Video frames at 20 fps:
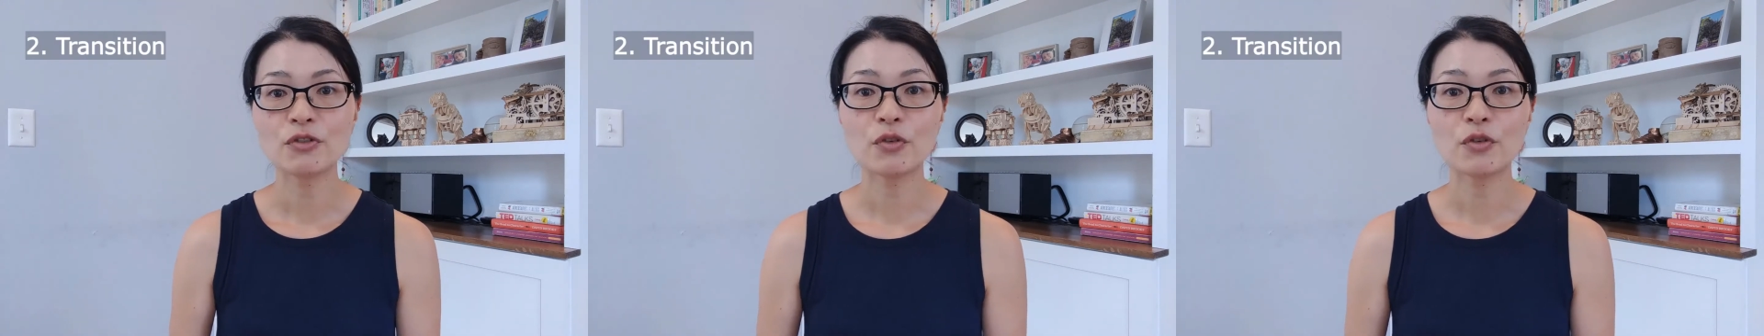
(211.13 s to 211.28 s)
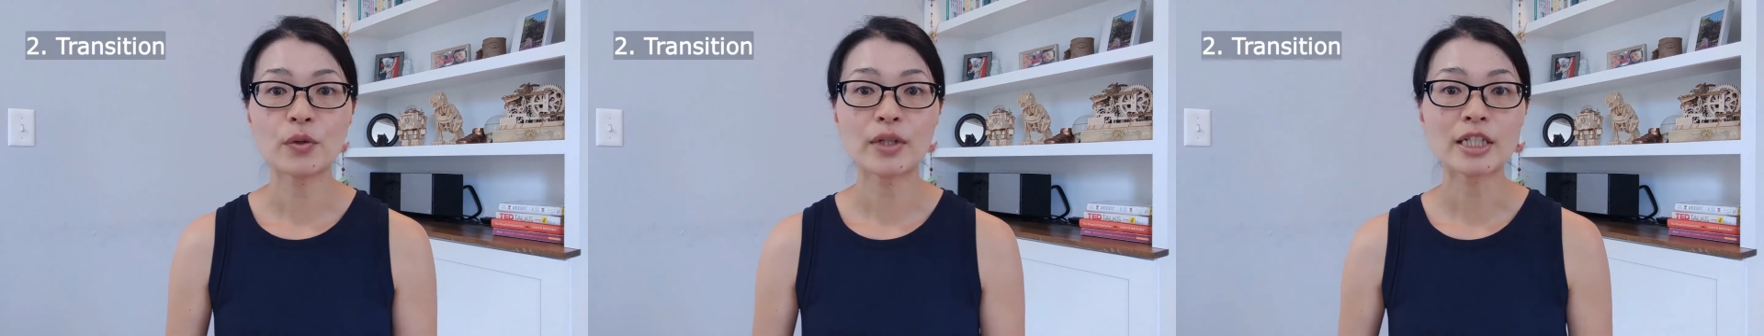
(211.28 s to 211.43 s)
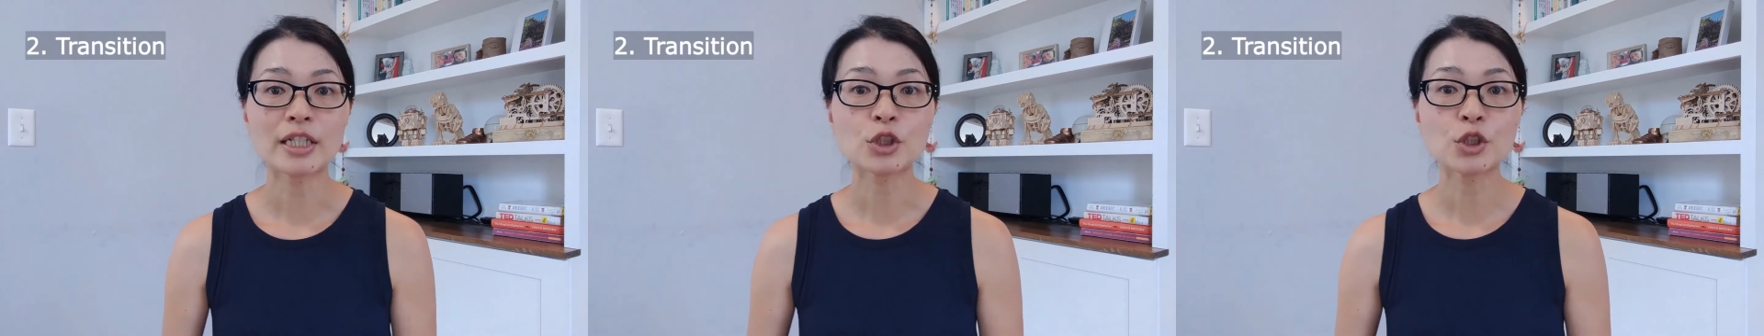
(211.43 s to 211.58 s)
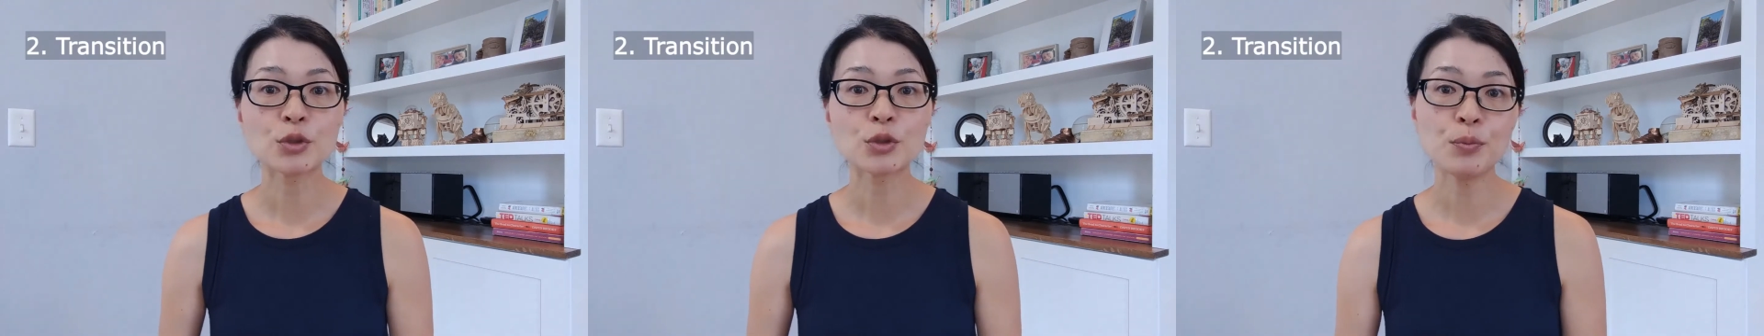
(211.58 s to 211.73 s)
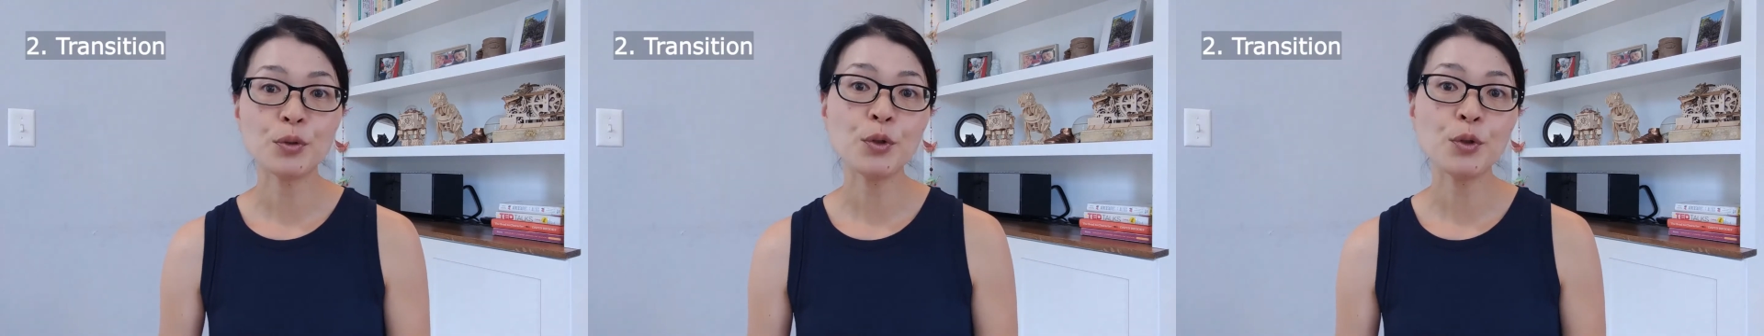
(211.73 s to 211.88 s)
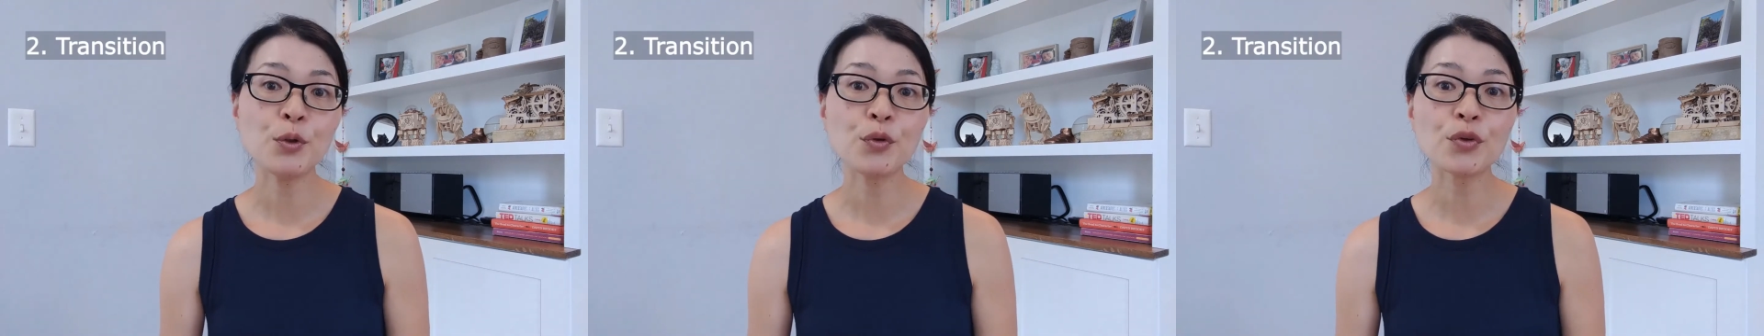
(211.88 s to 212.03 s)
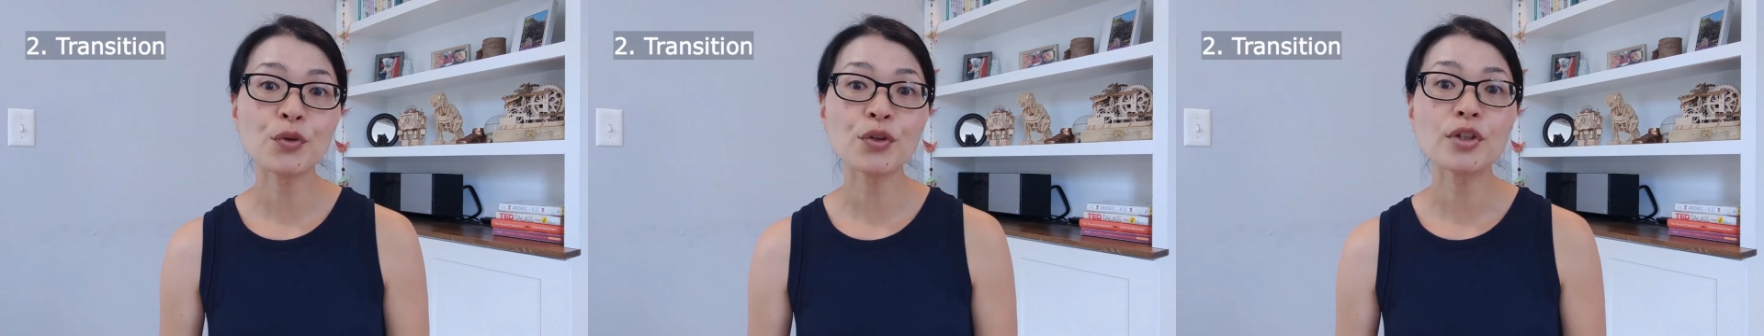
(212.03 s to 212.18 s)
for a
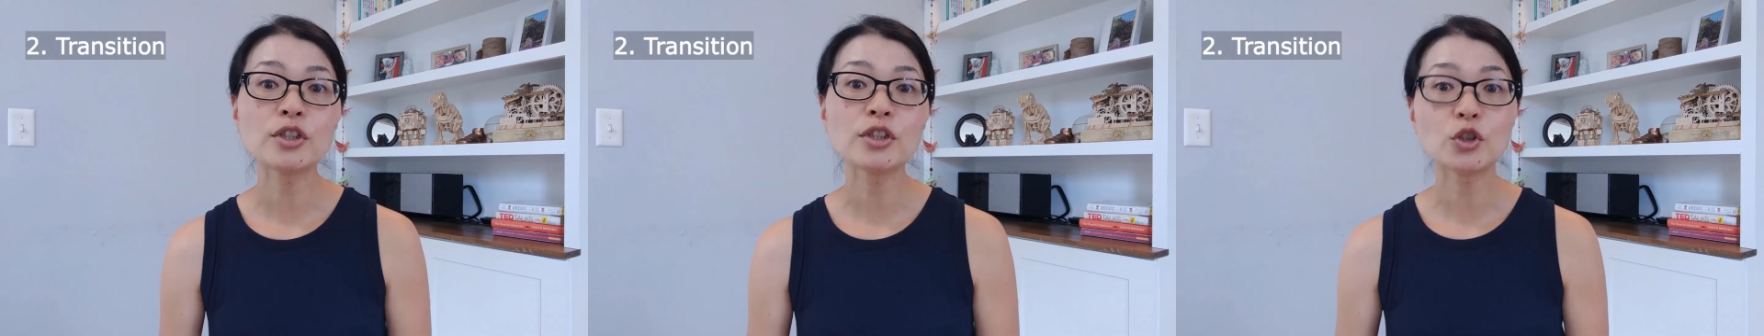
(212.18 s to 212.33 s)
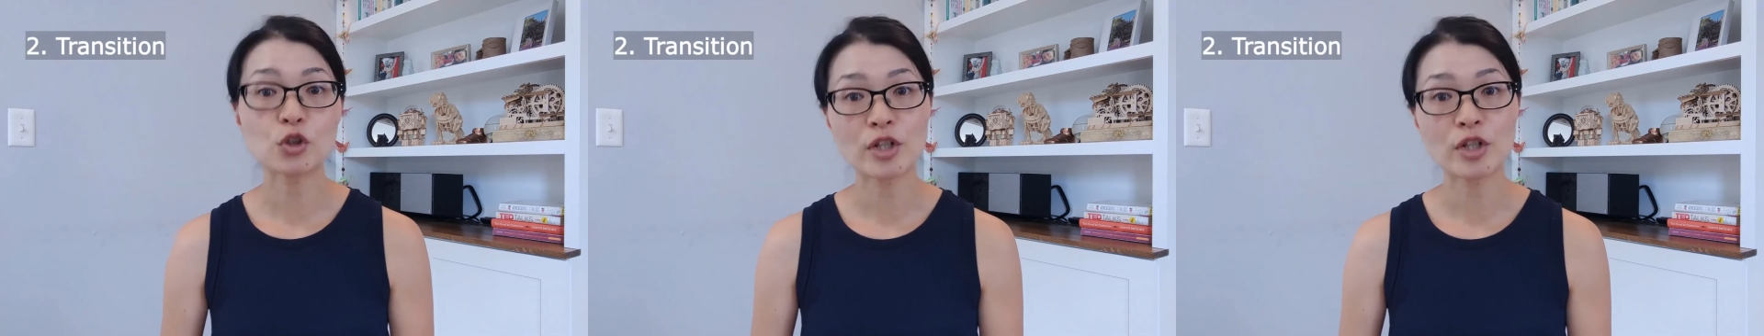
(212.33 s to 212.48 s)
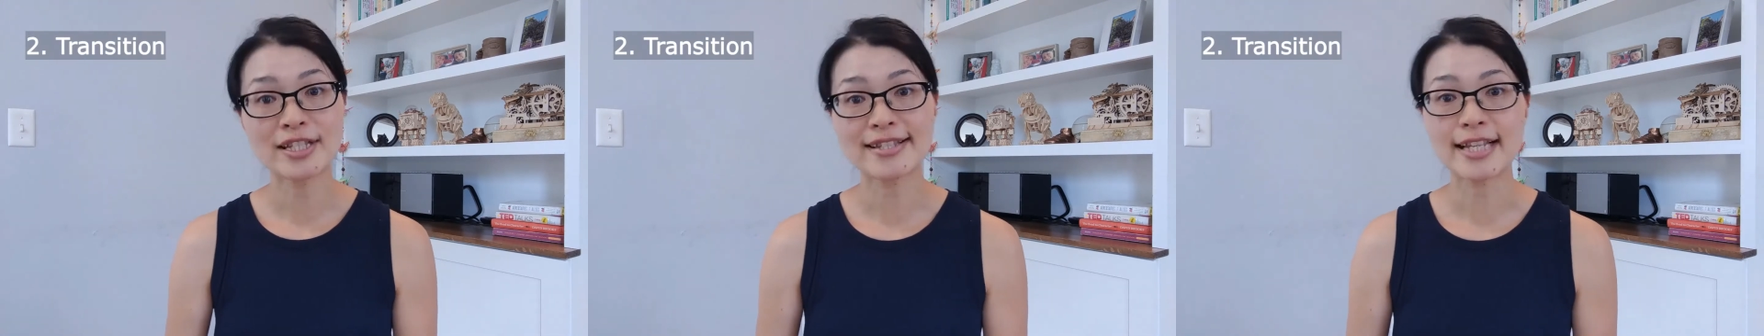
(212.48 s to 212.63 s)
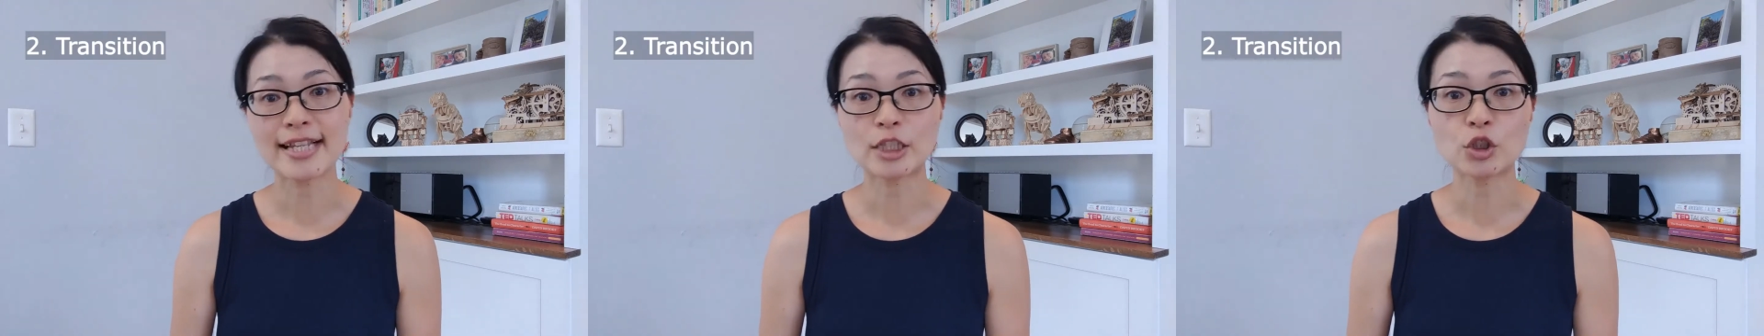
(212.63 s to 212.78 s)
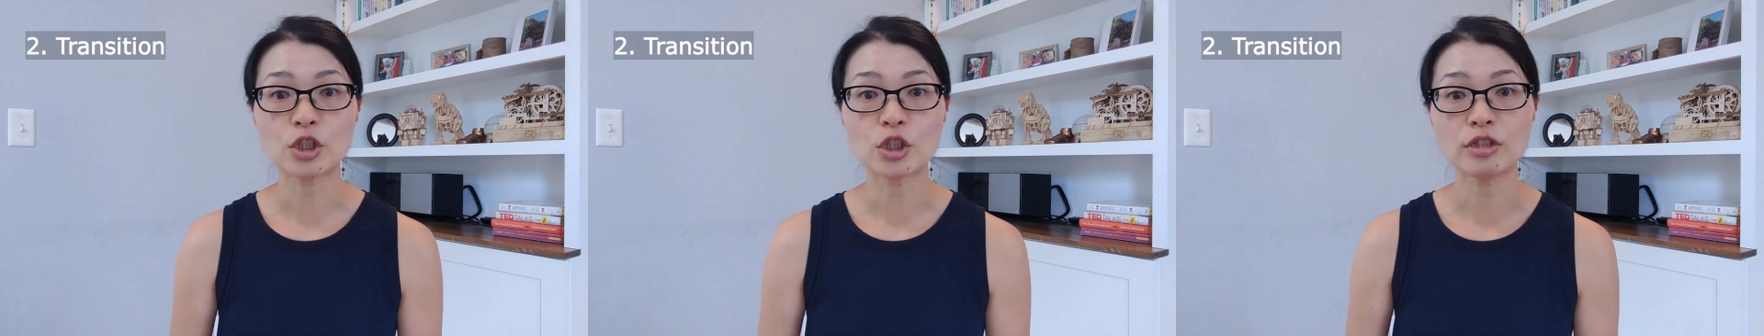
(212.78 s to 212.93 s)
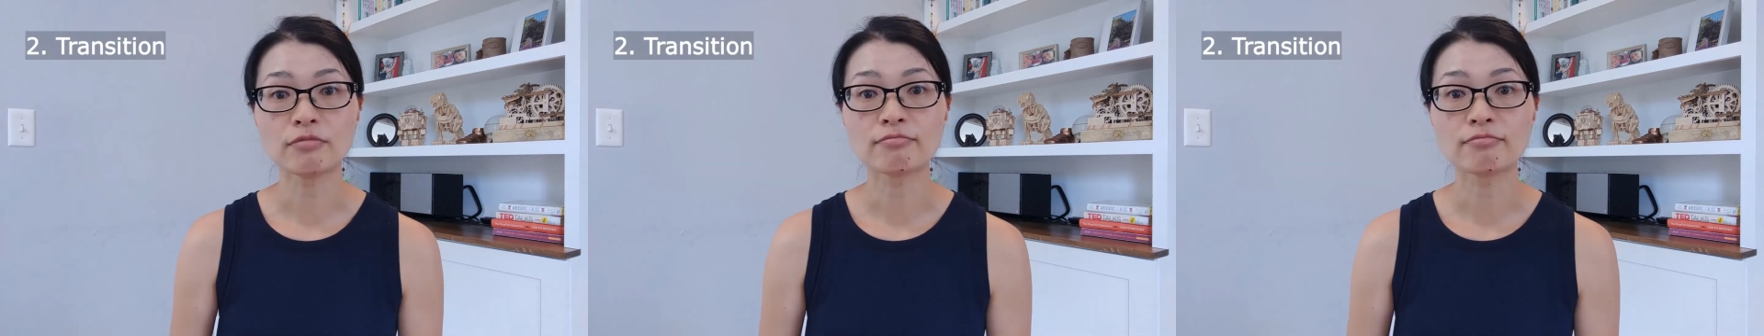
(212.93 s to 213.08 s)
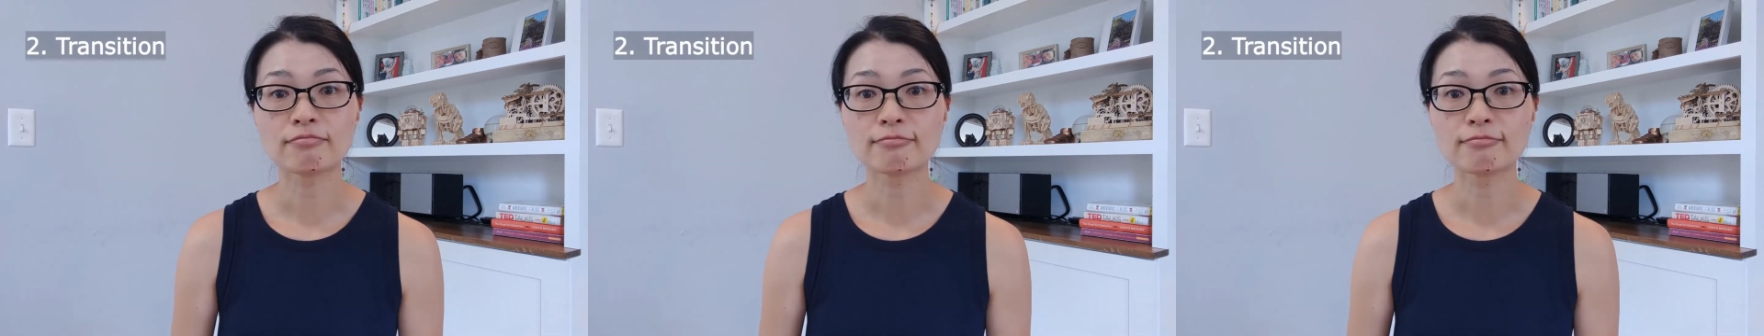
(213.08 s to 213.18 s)
smooth transition.